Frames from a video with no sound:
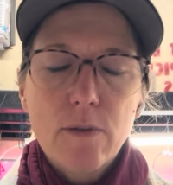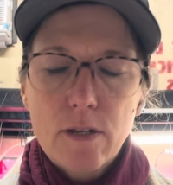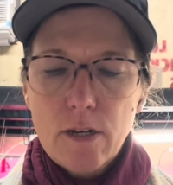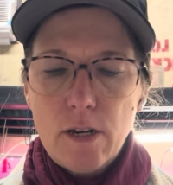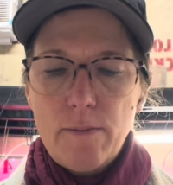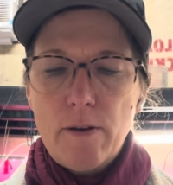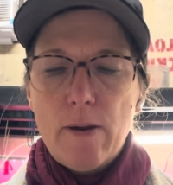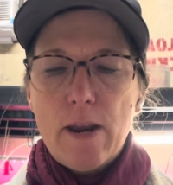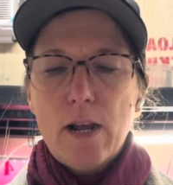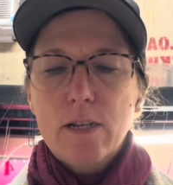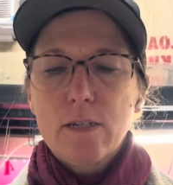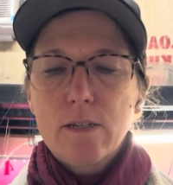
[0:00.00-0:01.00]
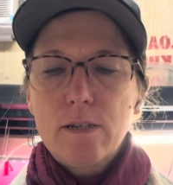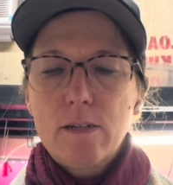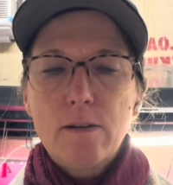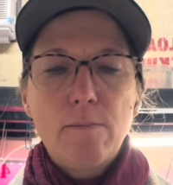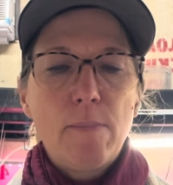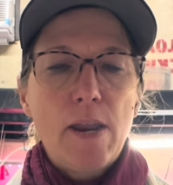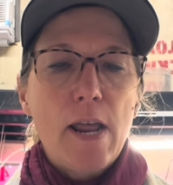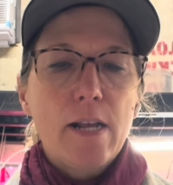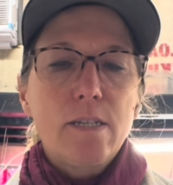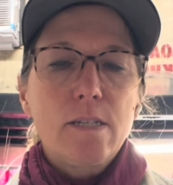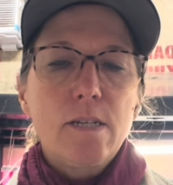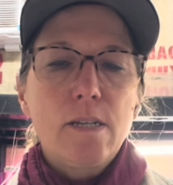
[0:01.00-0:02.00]
Going to be my next
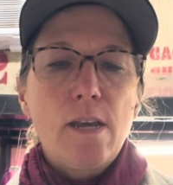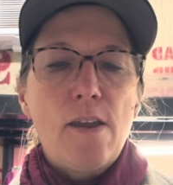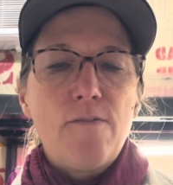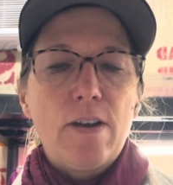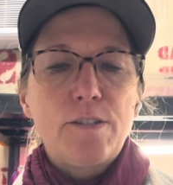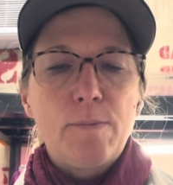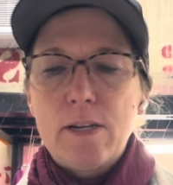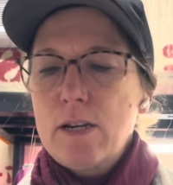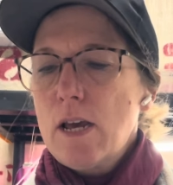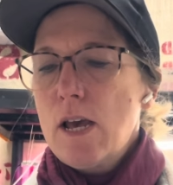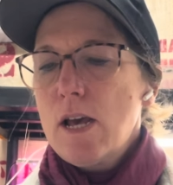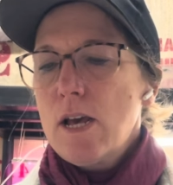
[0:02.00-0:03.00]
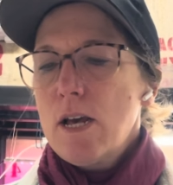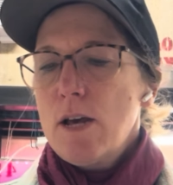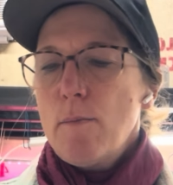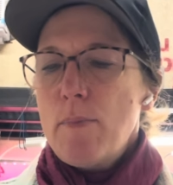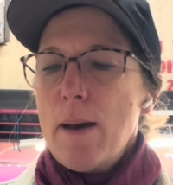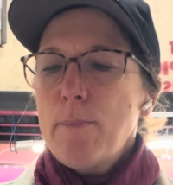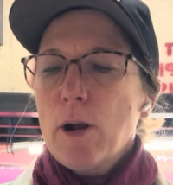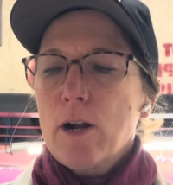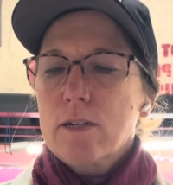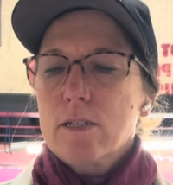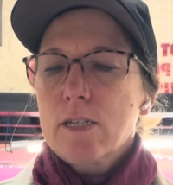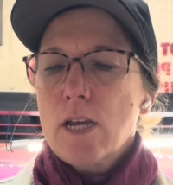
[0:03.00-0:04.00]
investment.
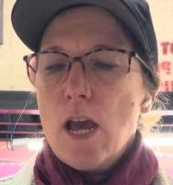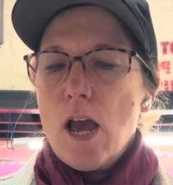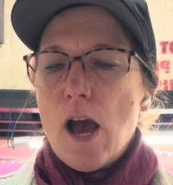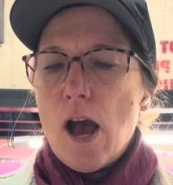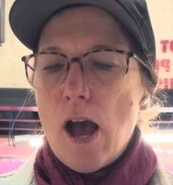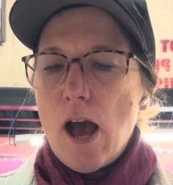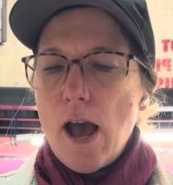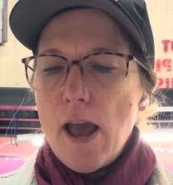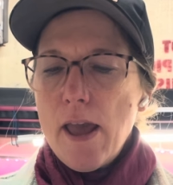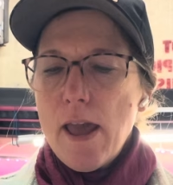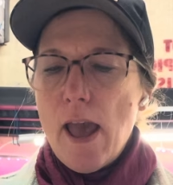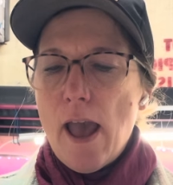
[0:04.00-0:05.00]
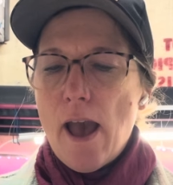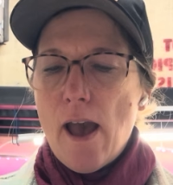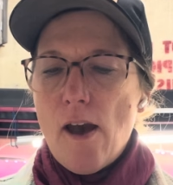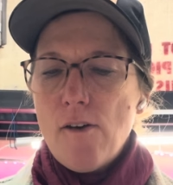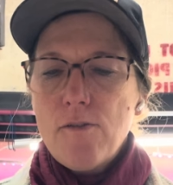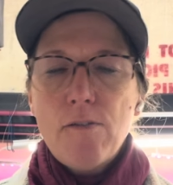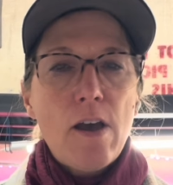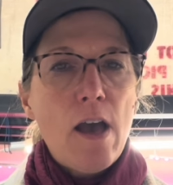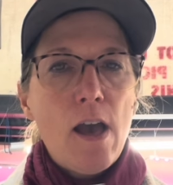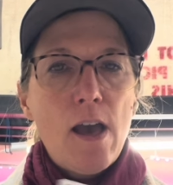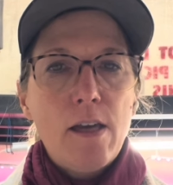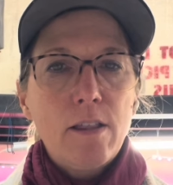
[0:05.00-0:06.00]
Peppers. I have
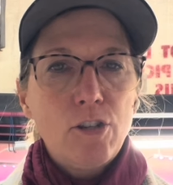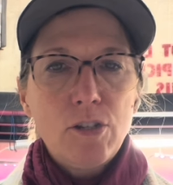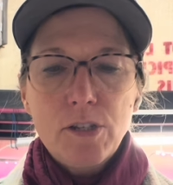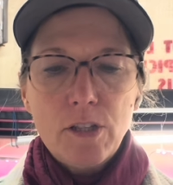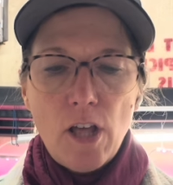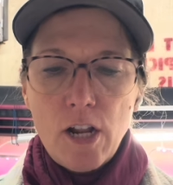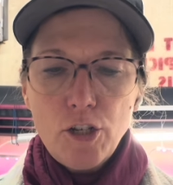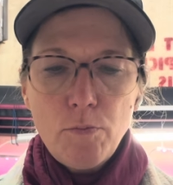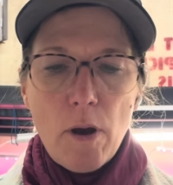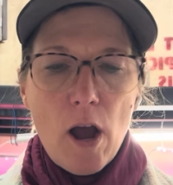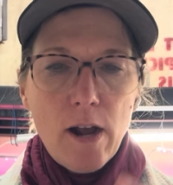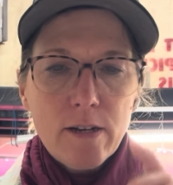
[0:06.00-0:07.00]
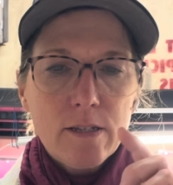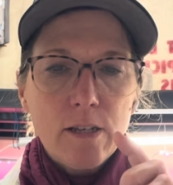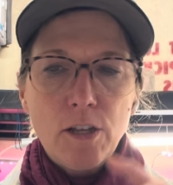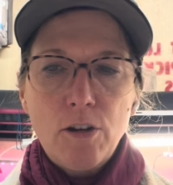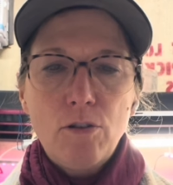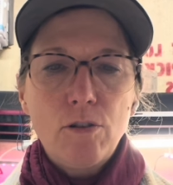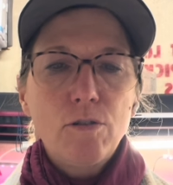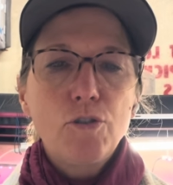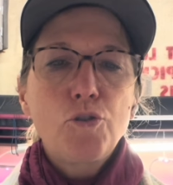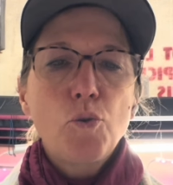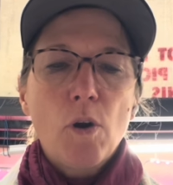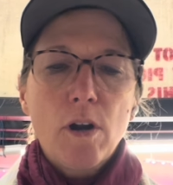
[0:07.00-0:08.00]
just Lunchbox, the little
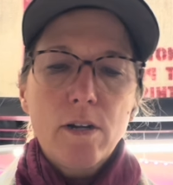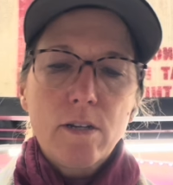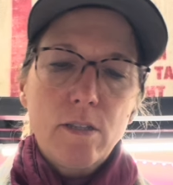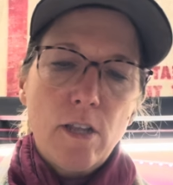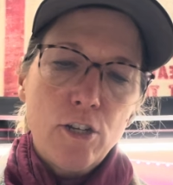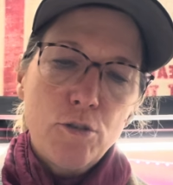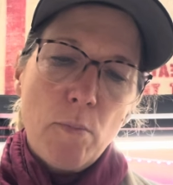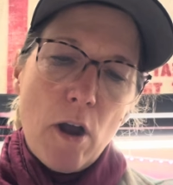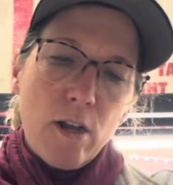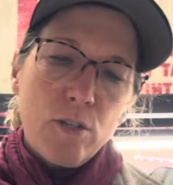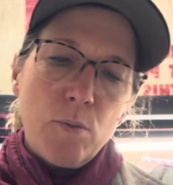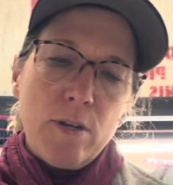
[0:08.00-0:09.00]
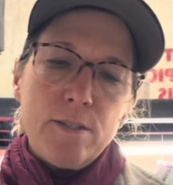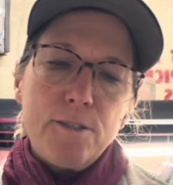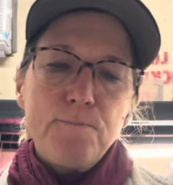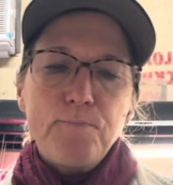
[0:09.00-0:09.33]
short Lunchbox ones.